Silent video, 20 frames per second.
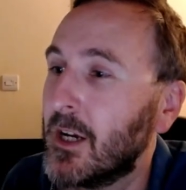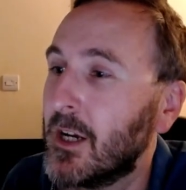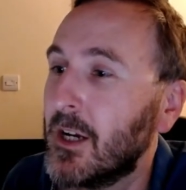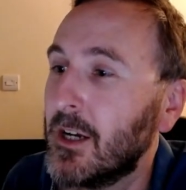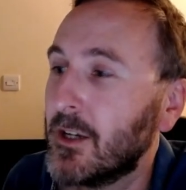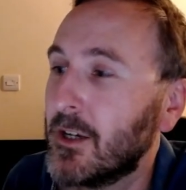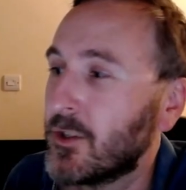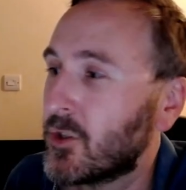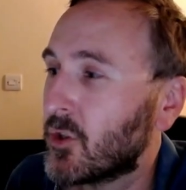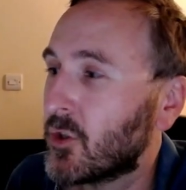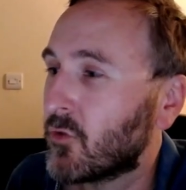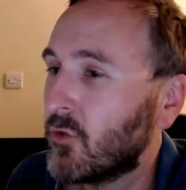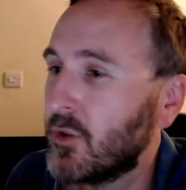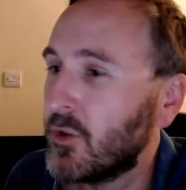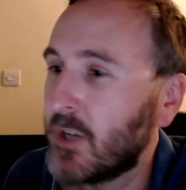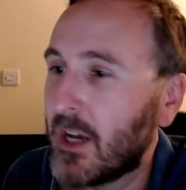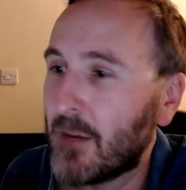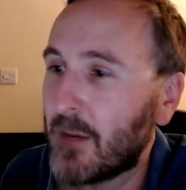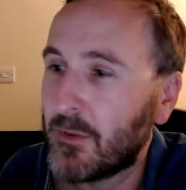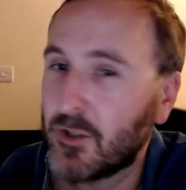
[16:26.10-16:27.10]
screwed
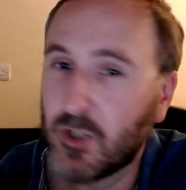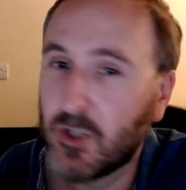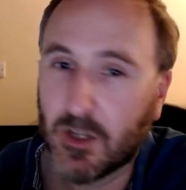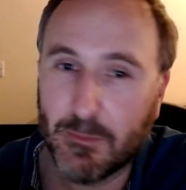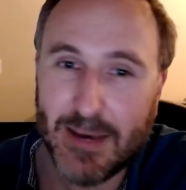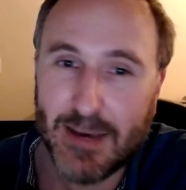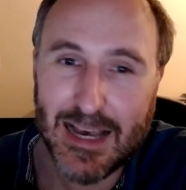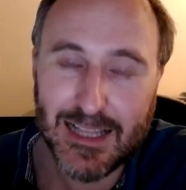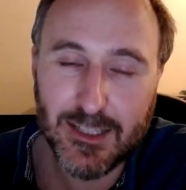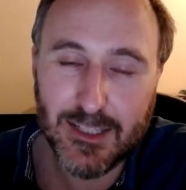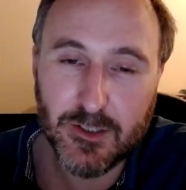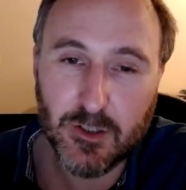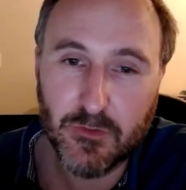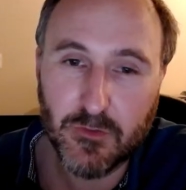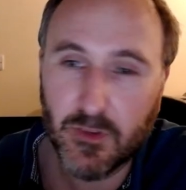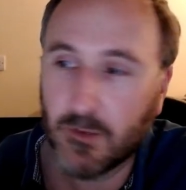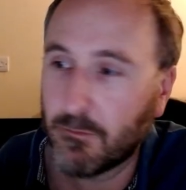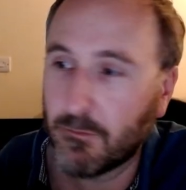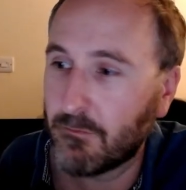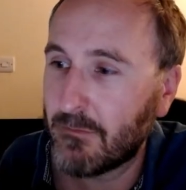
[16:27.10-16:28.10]
up and took a pallet of
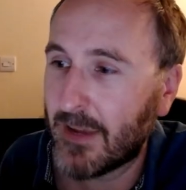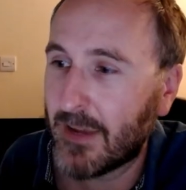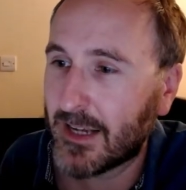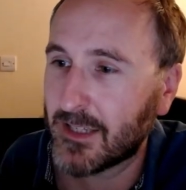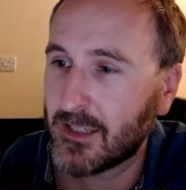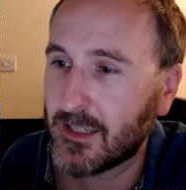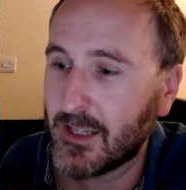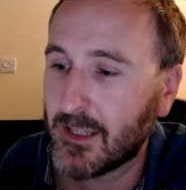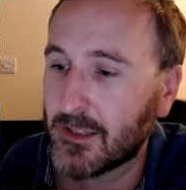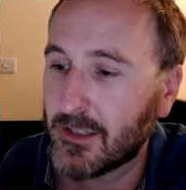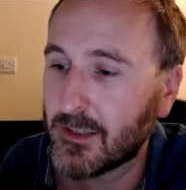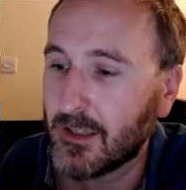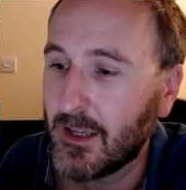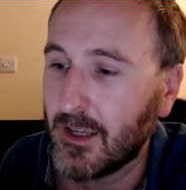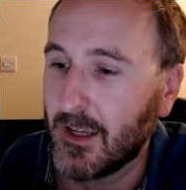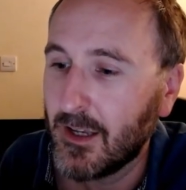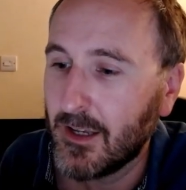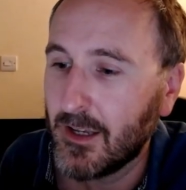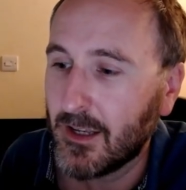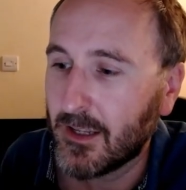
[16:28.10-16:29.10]
the magazines.
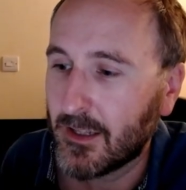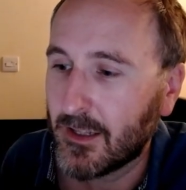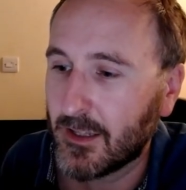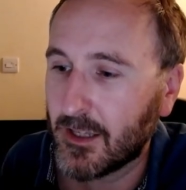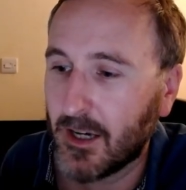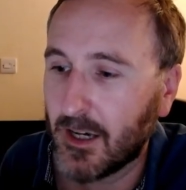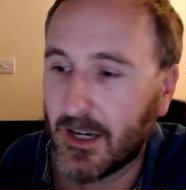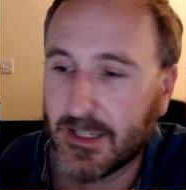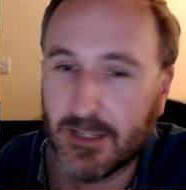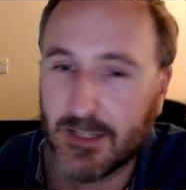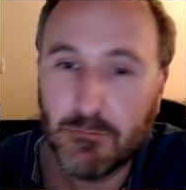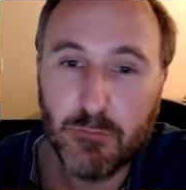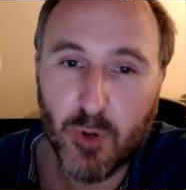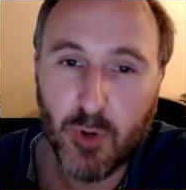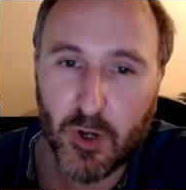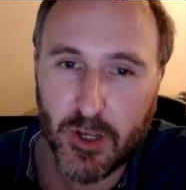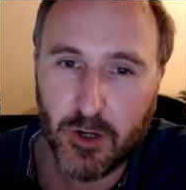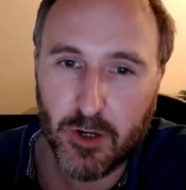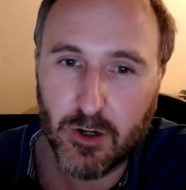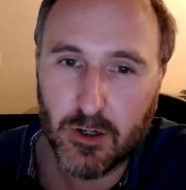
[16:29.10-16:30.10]
The guy didn't book
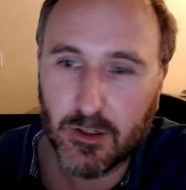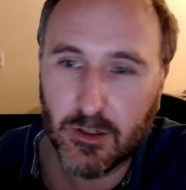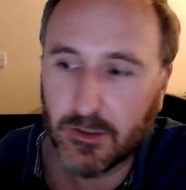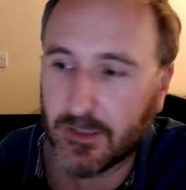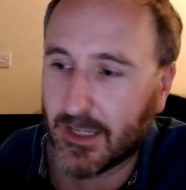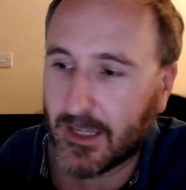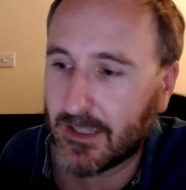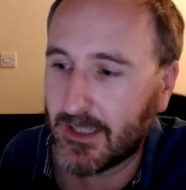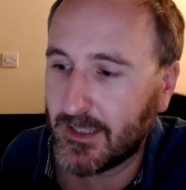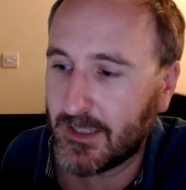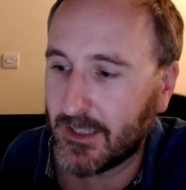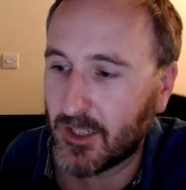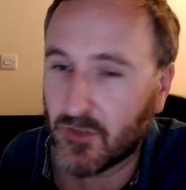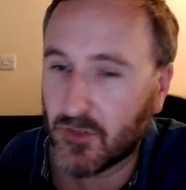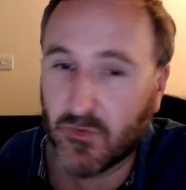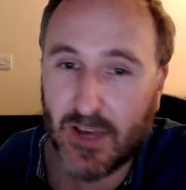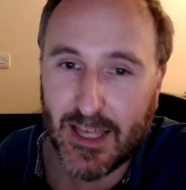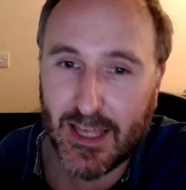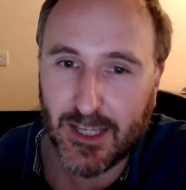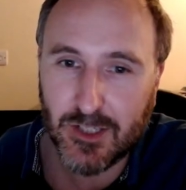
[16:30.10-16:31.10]
it on, and then they just
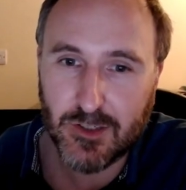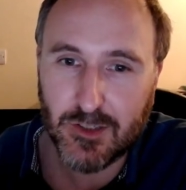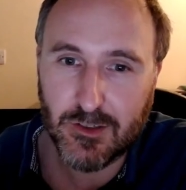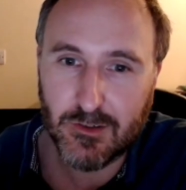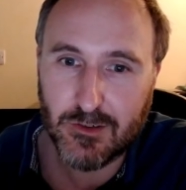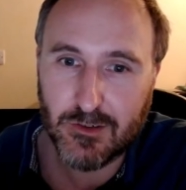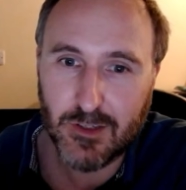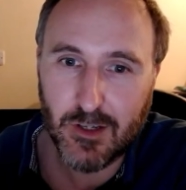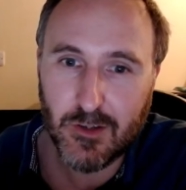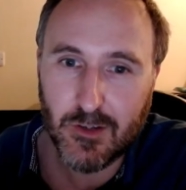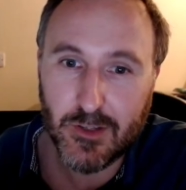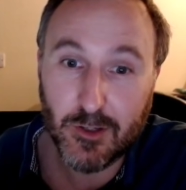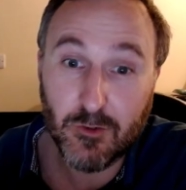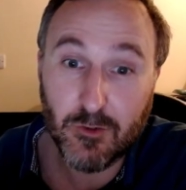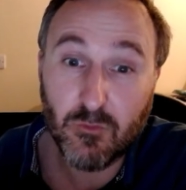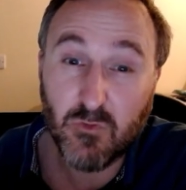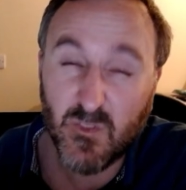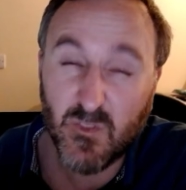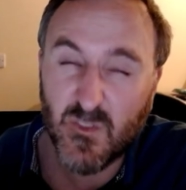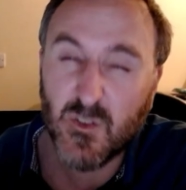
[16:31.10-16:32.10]
vanished. So they got
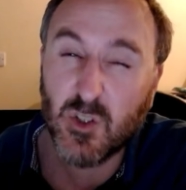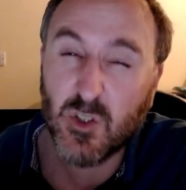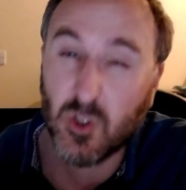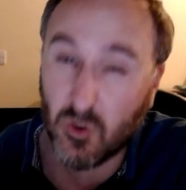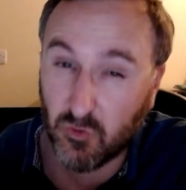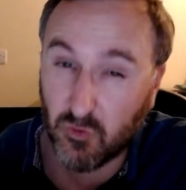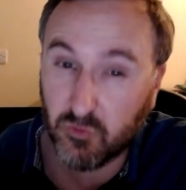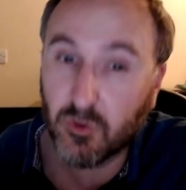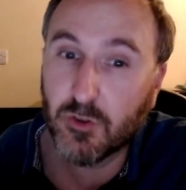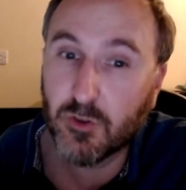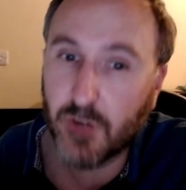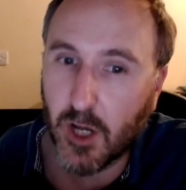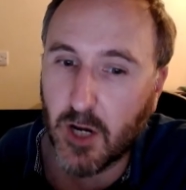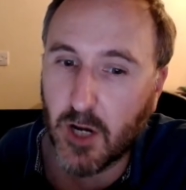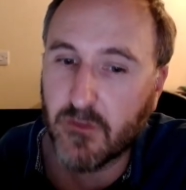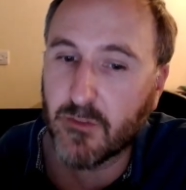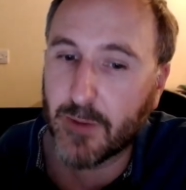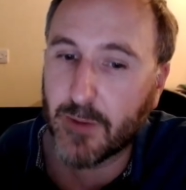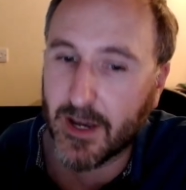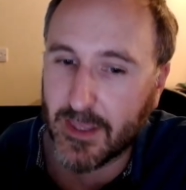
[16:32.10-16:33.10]
screwed over
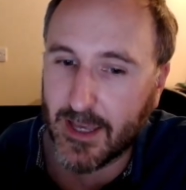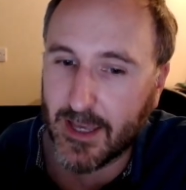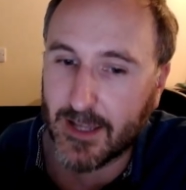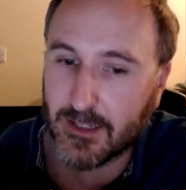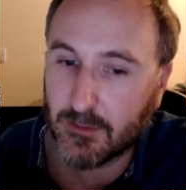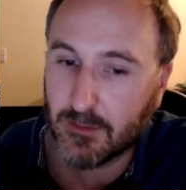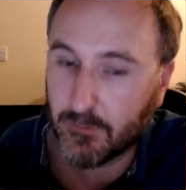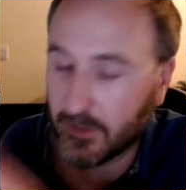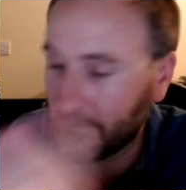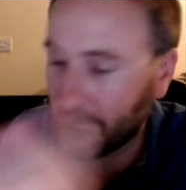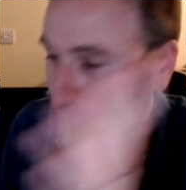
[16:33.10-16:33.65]
by that. But